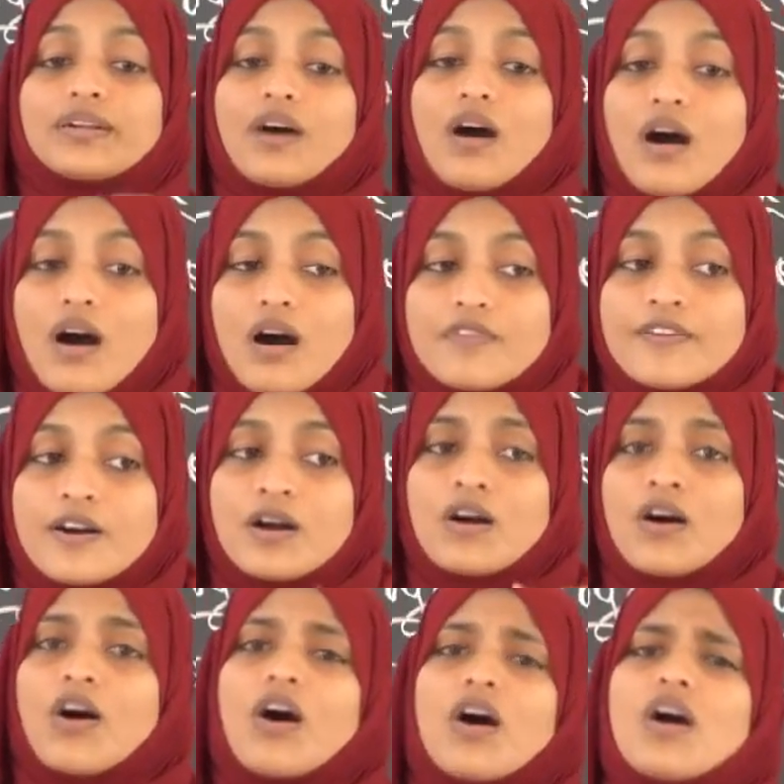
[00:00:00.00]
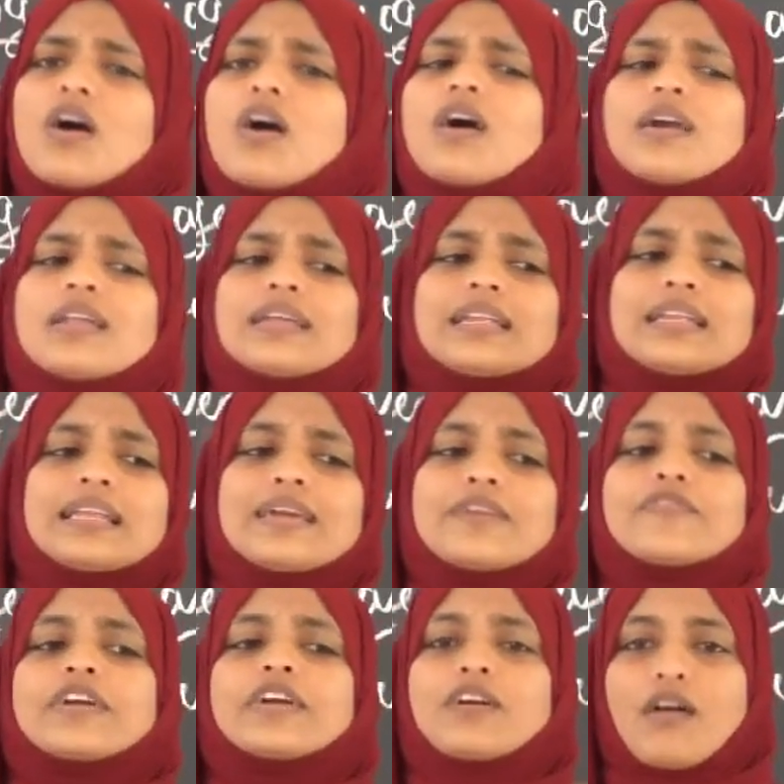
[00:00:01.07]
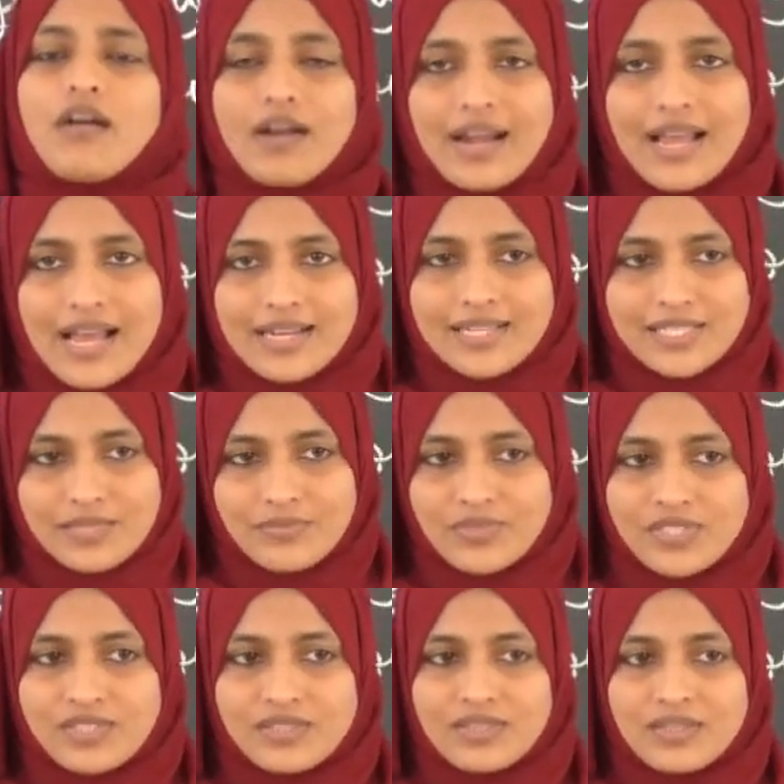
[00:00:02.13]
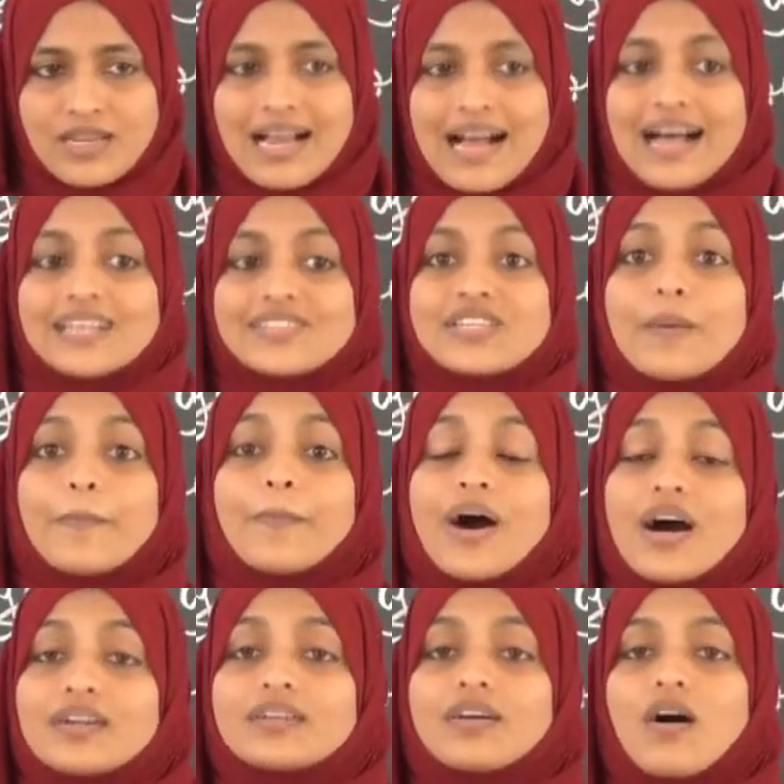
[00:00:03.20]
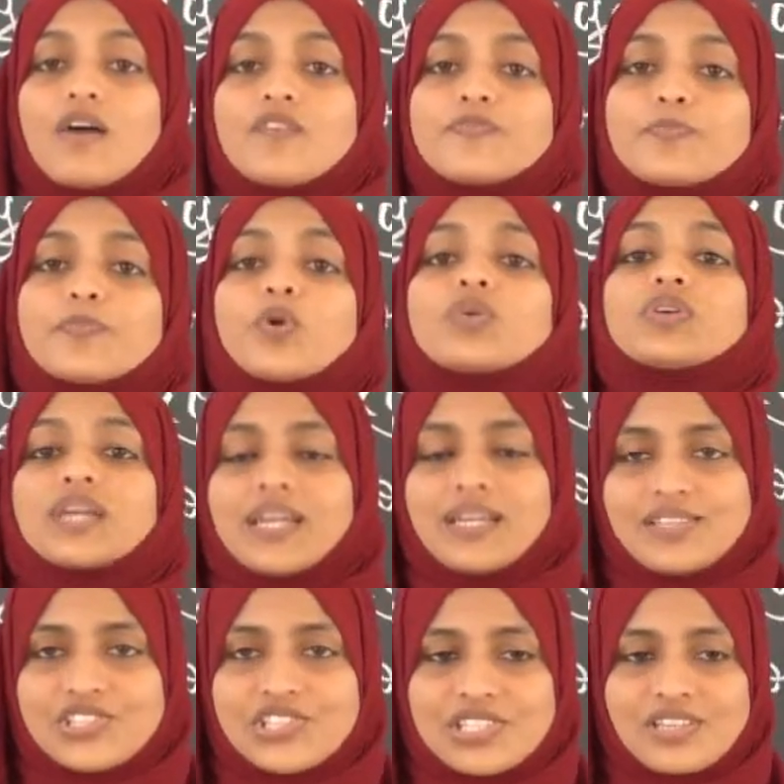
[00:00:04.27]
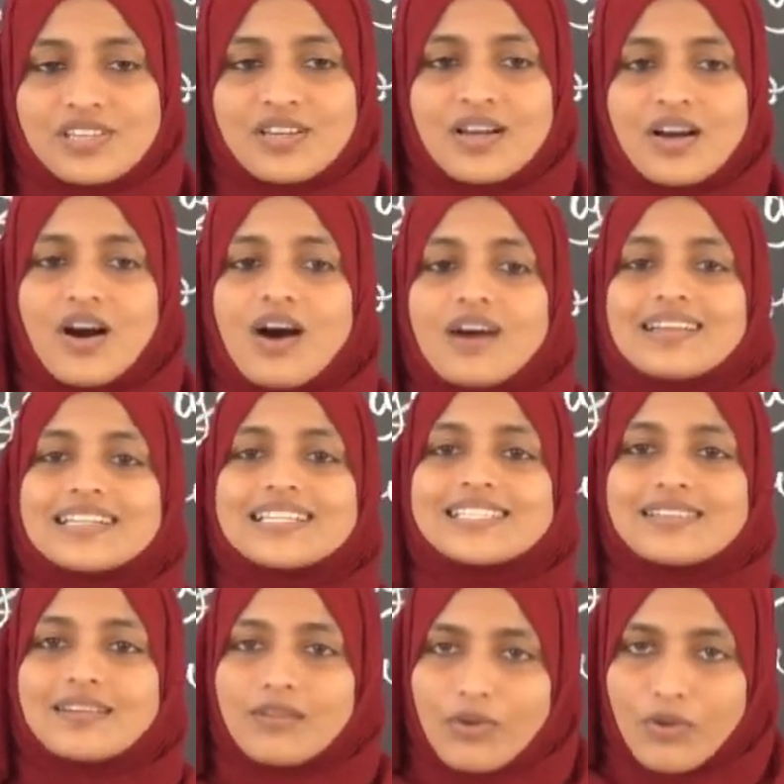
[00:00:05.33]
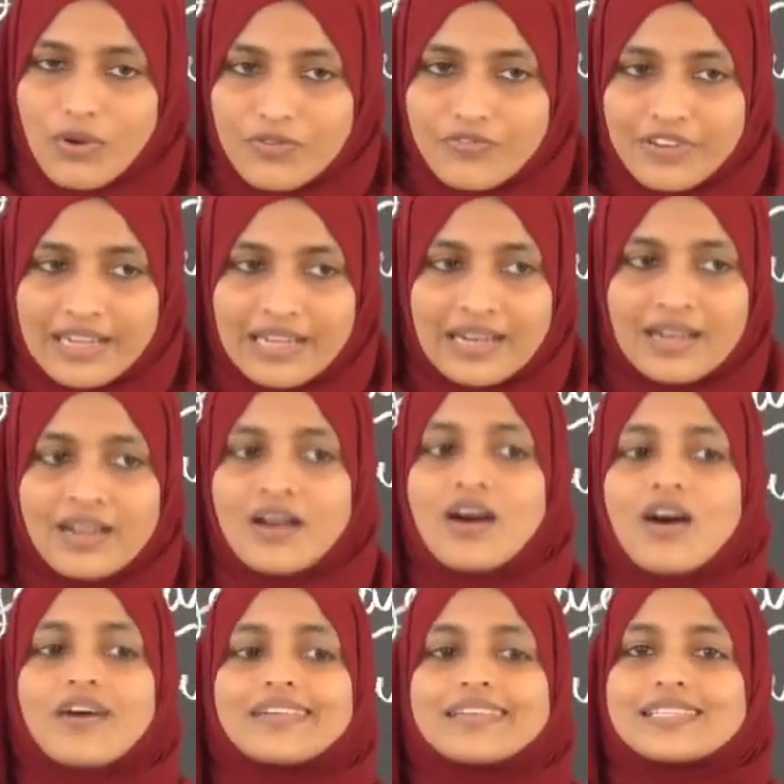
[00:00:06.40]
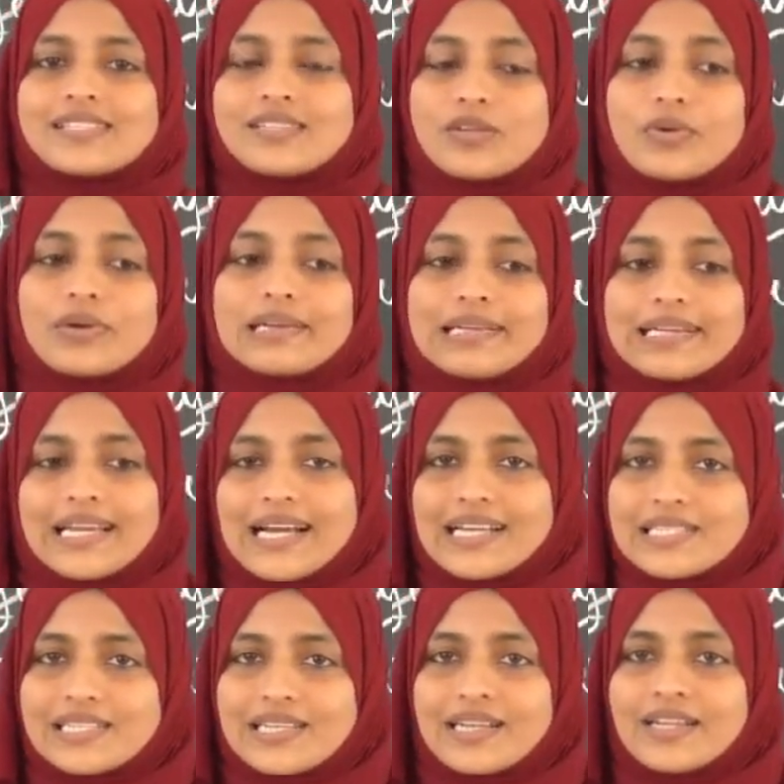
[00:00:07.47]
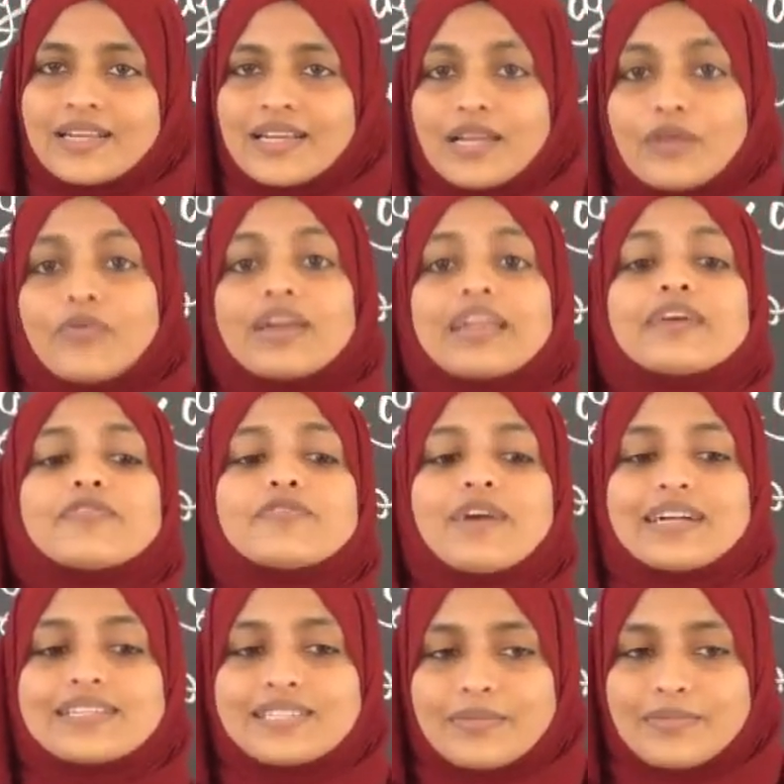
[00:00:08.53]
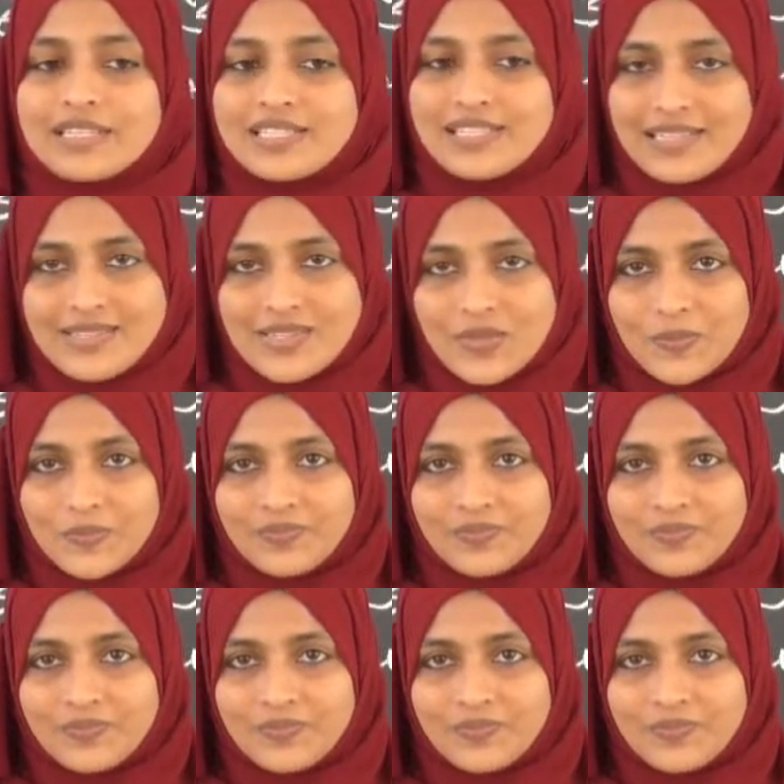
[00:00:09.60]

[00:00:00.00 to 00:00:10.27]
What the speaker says: of all living organisms as a part of proteins, or else chlorophyll, or else nucleic acid, even a vitamins also.